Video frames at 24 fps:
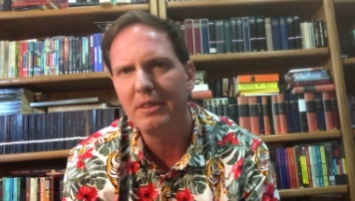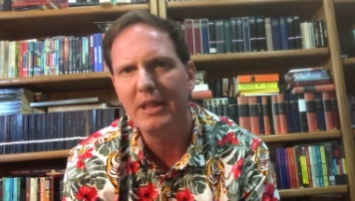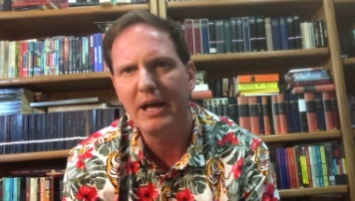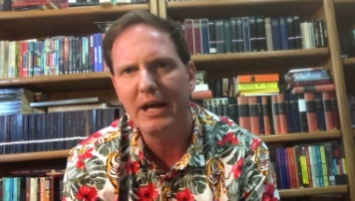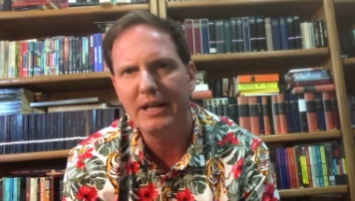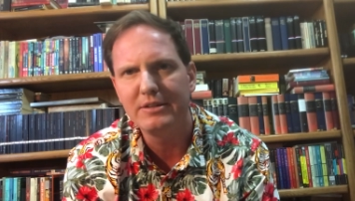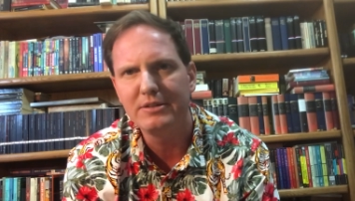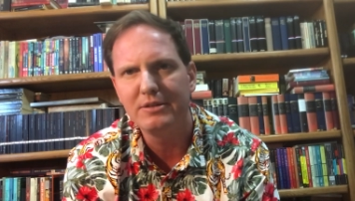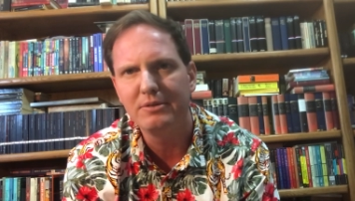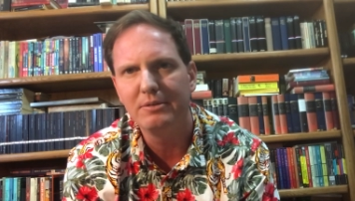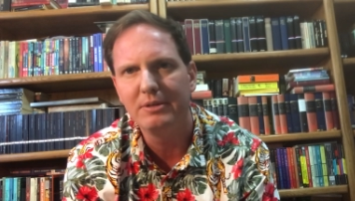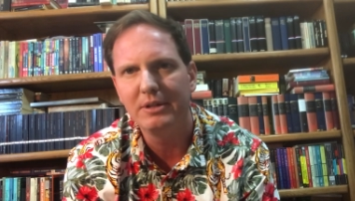
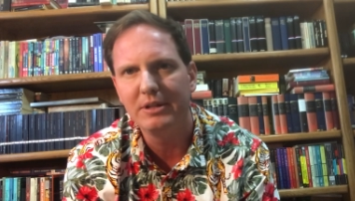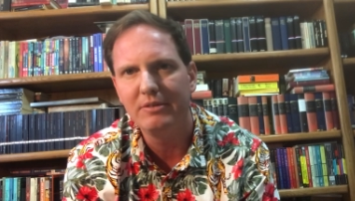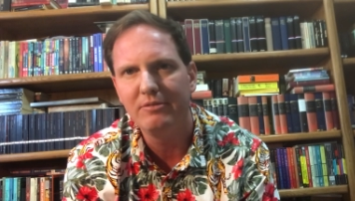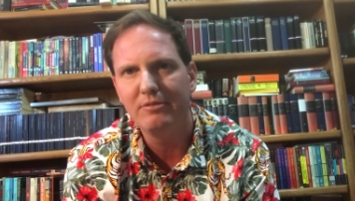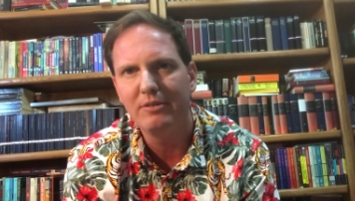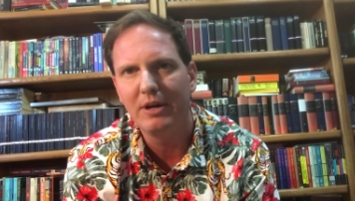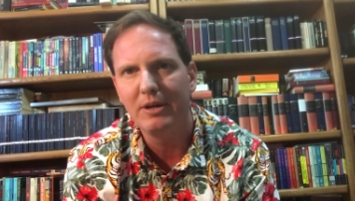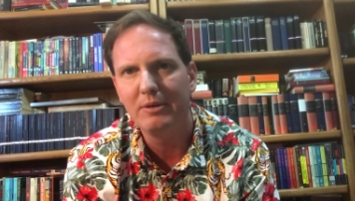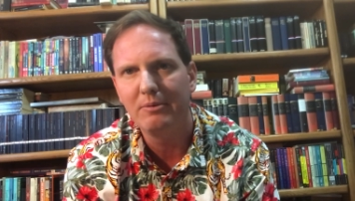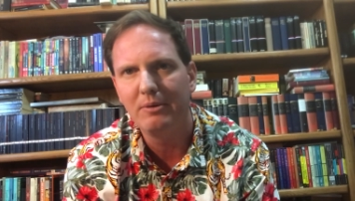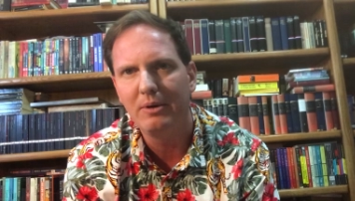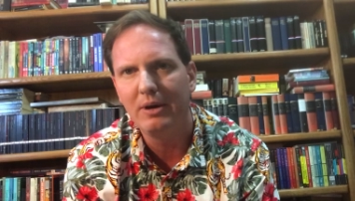That's a really
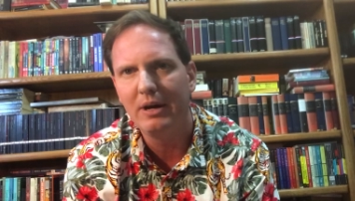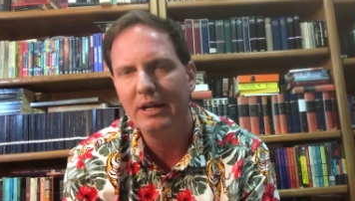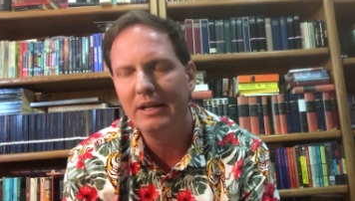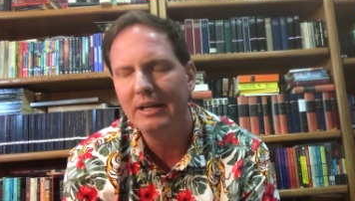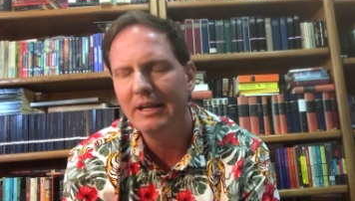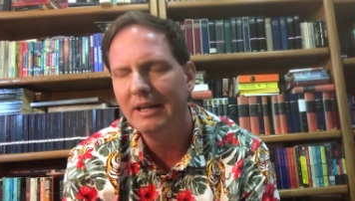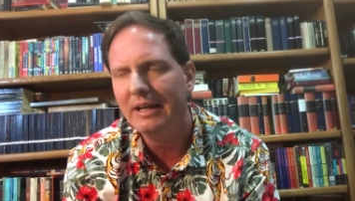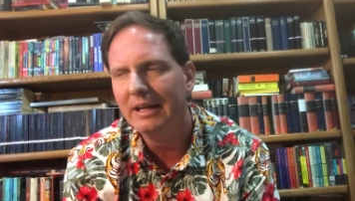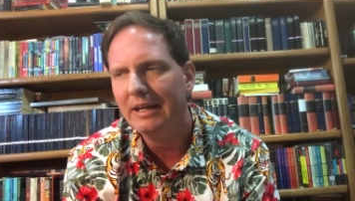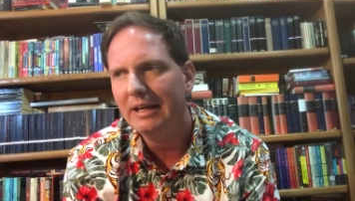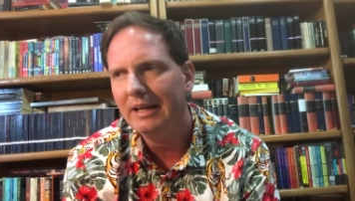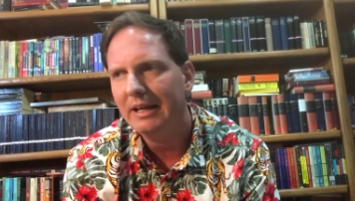fun one
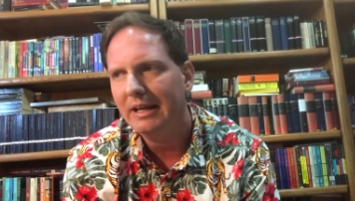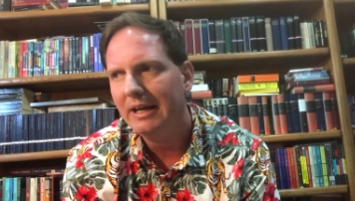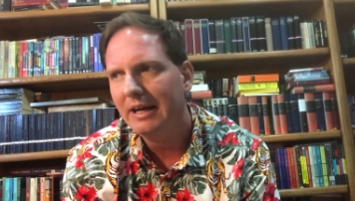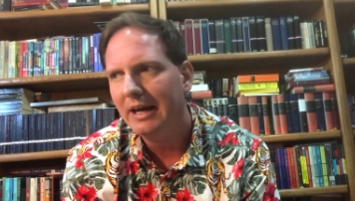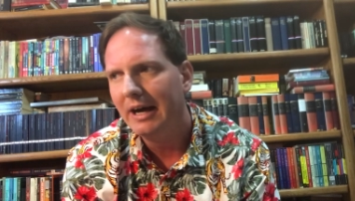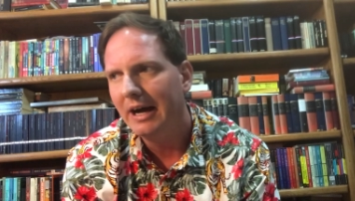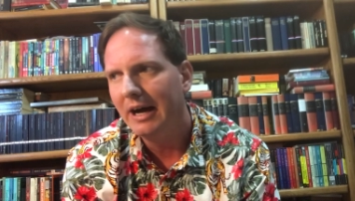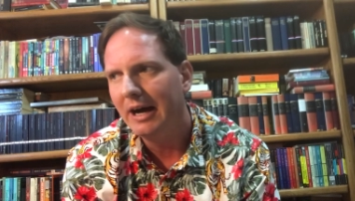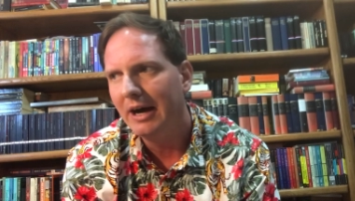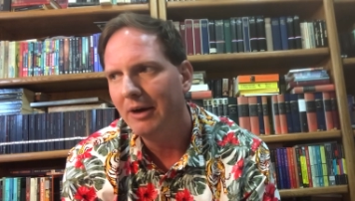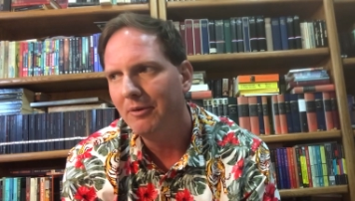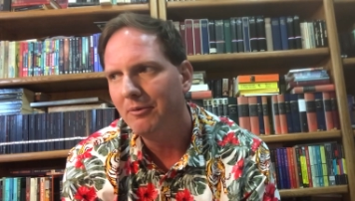
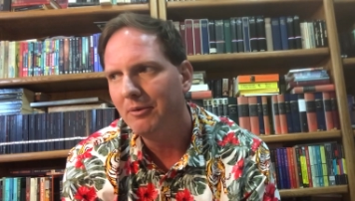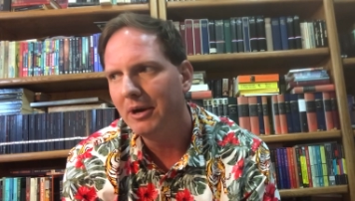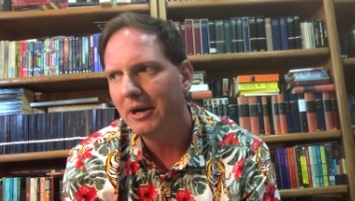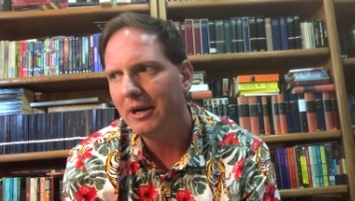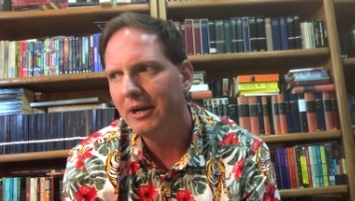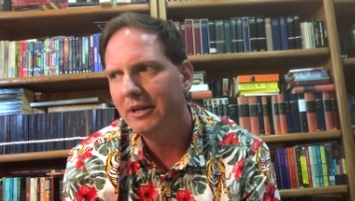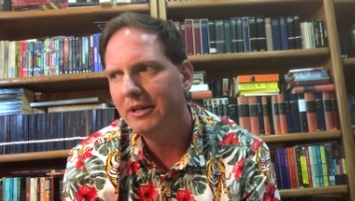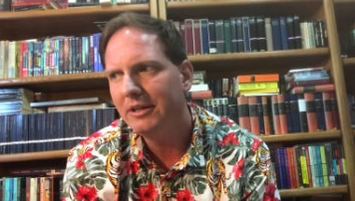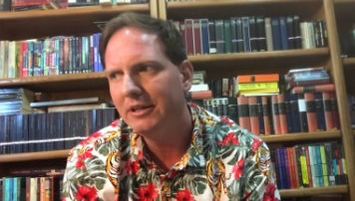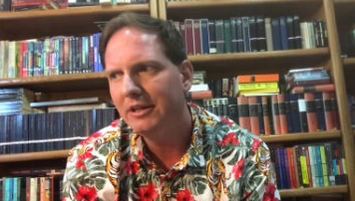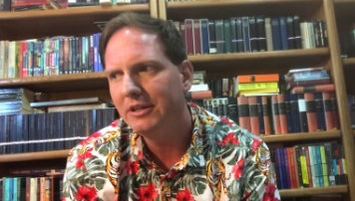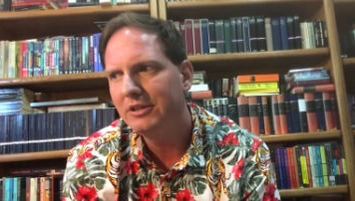uh, where it,
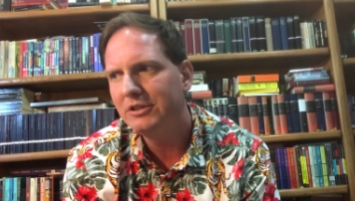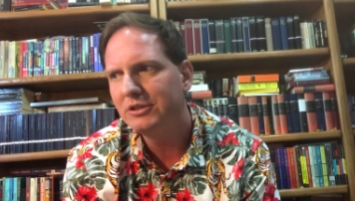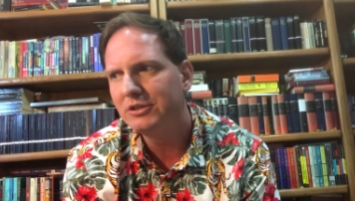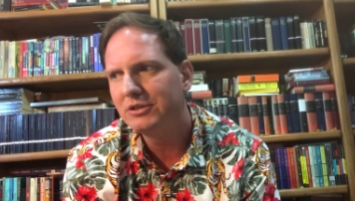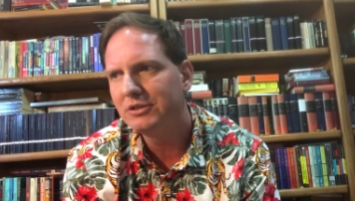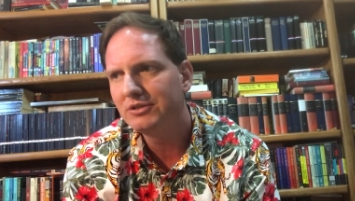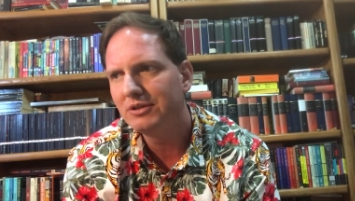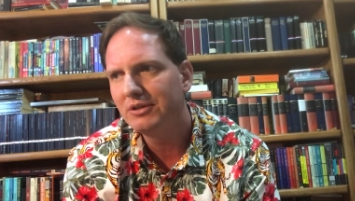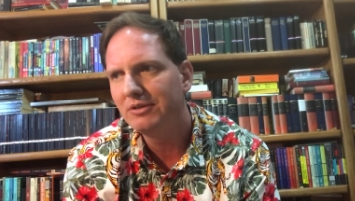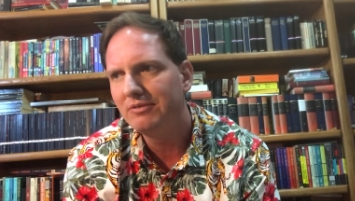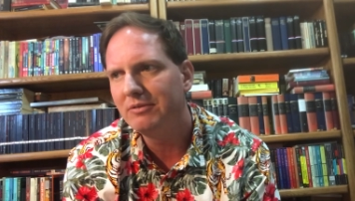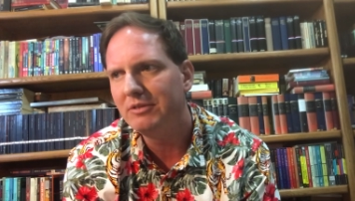it,
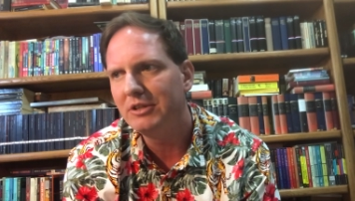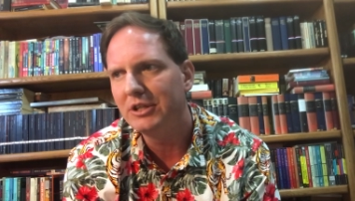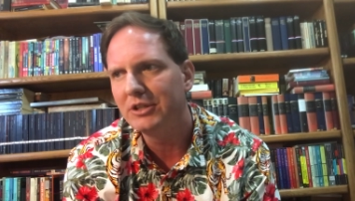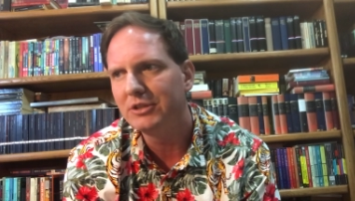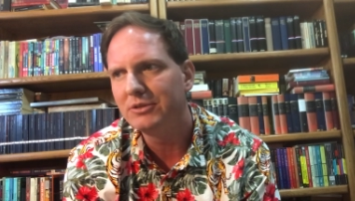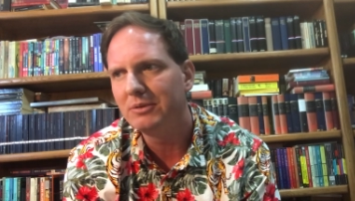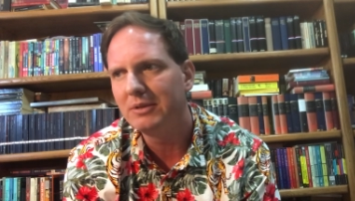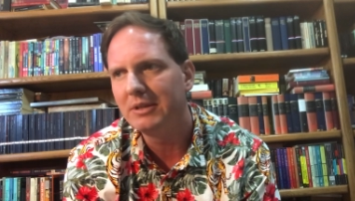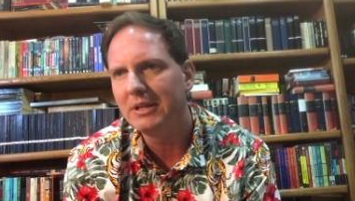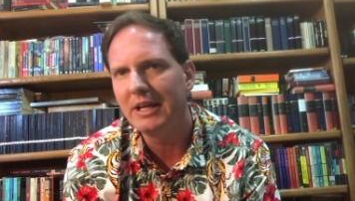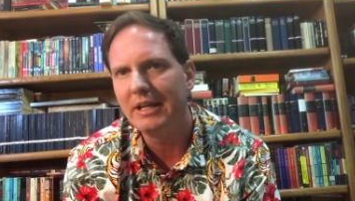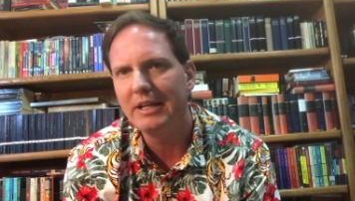just sort of deals
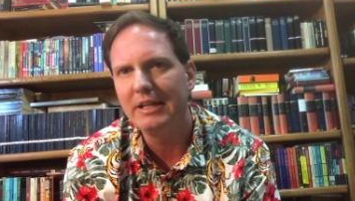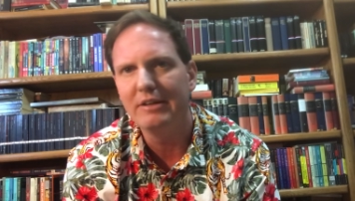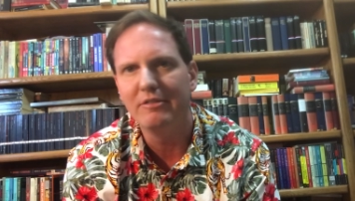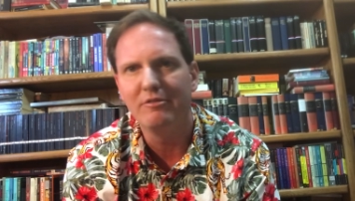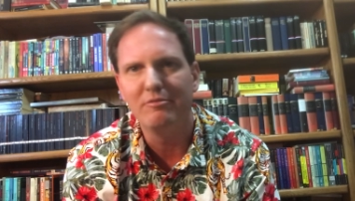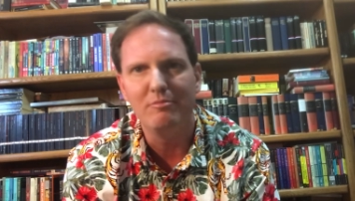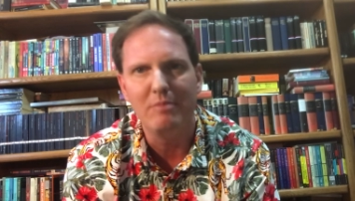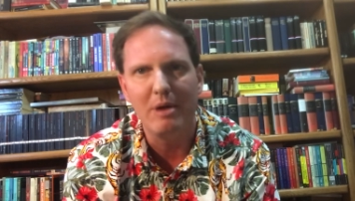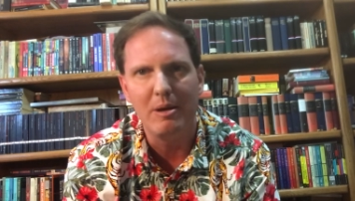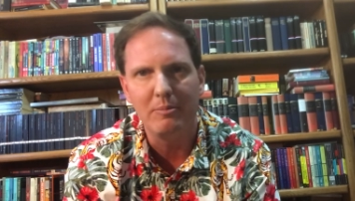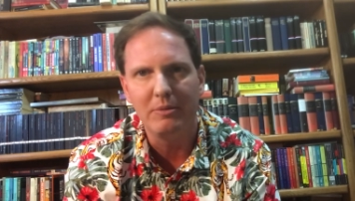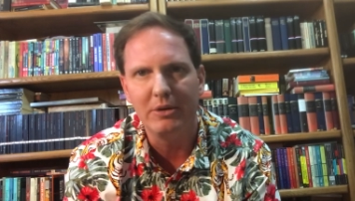with the idea of
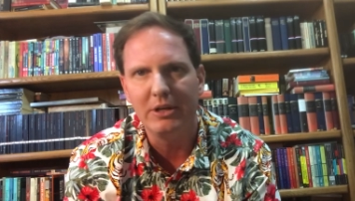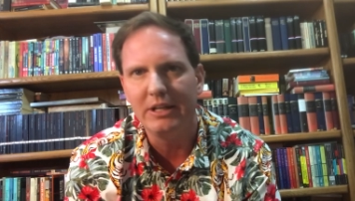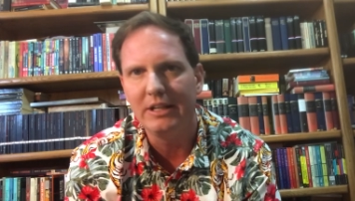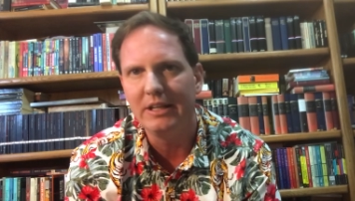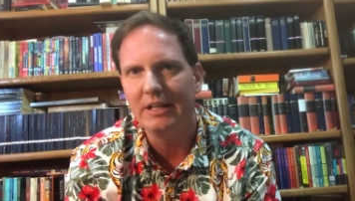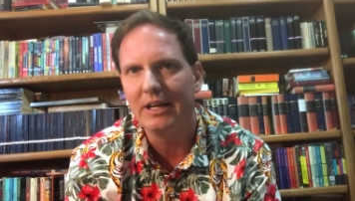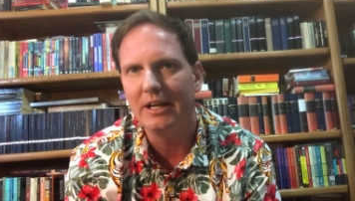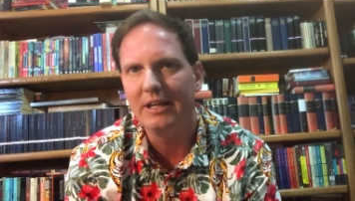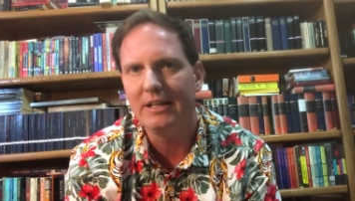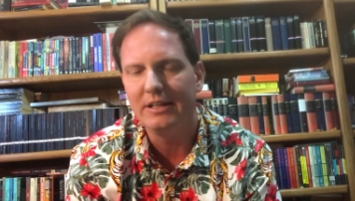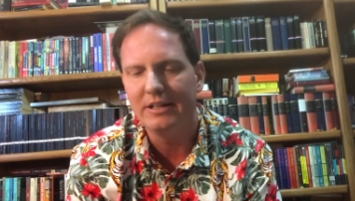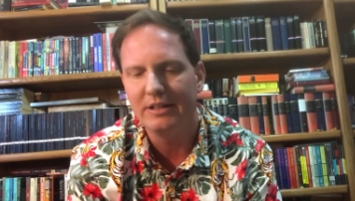memory,
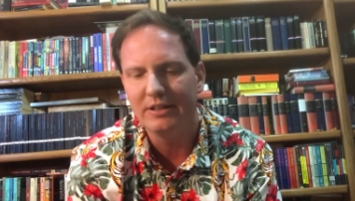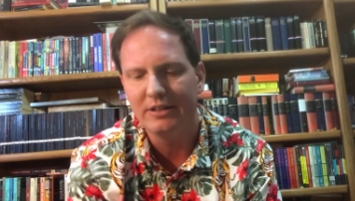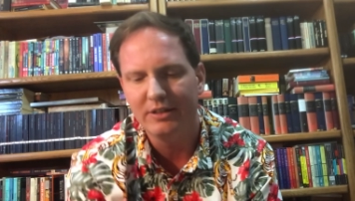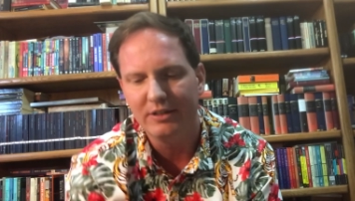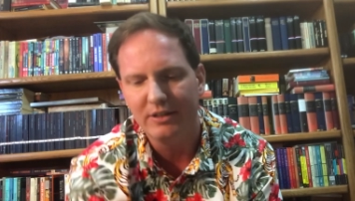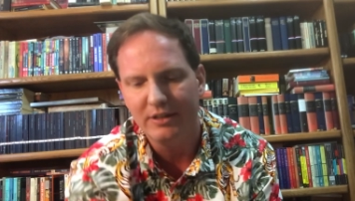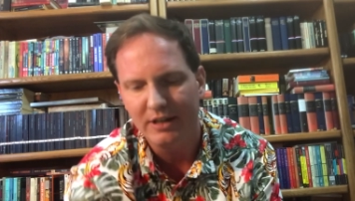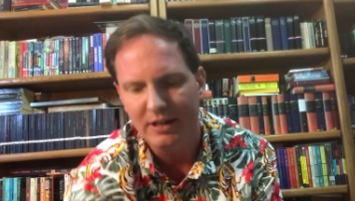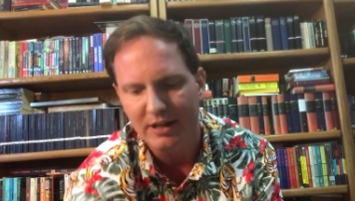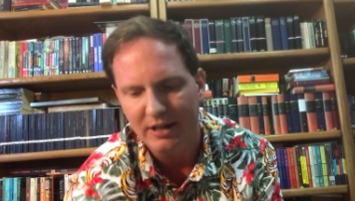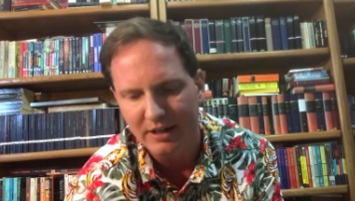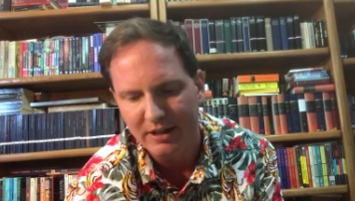the idea
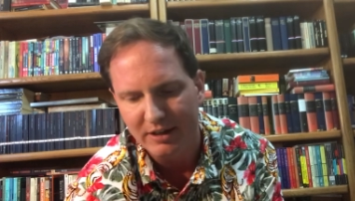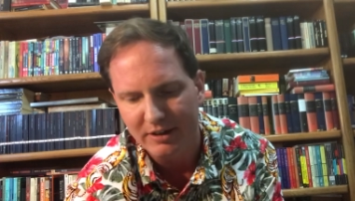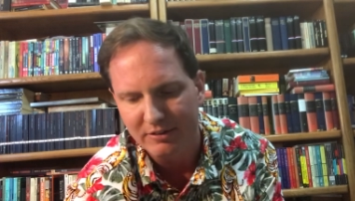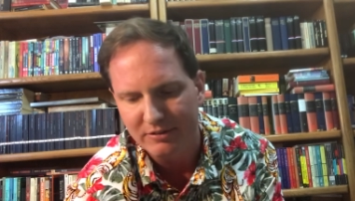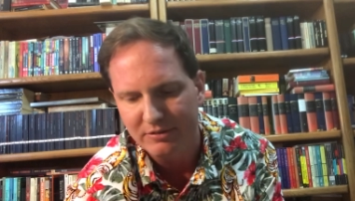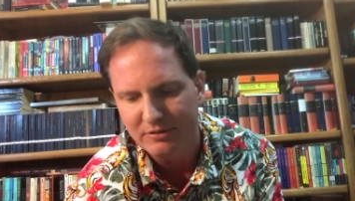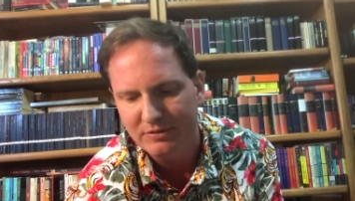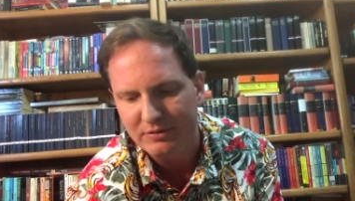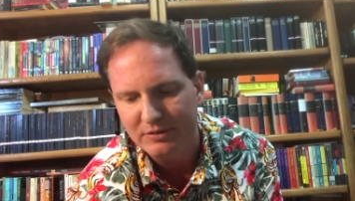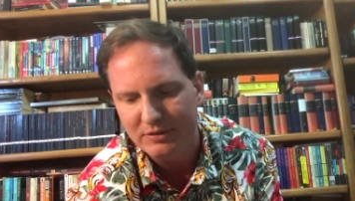of